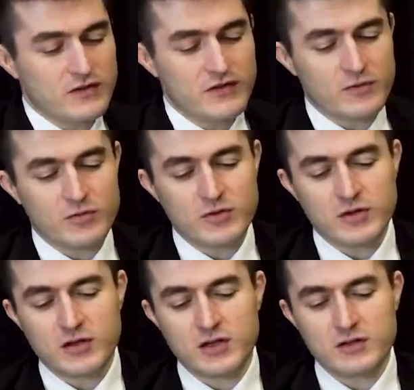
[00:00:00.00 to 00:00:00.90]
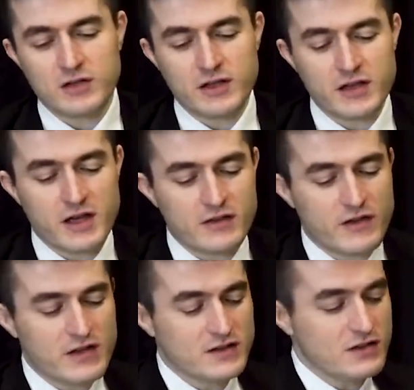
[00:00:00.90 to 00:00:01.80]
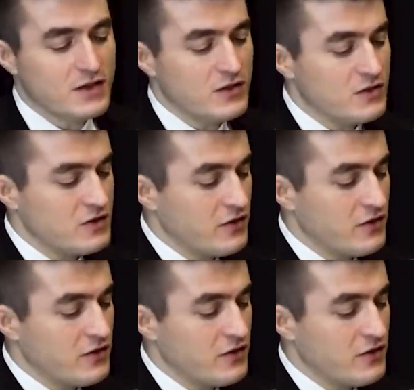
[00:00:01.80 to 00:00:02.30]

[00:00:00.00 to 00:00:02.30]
Yeah, ad, uh, like, yeah advanced intelligent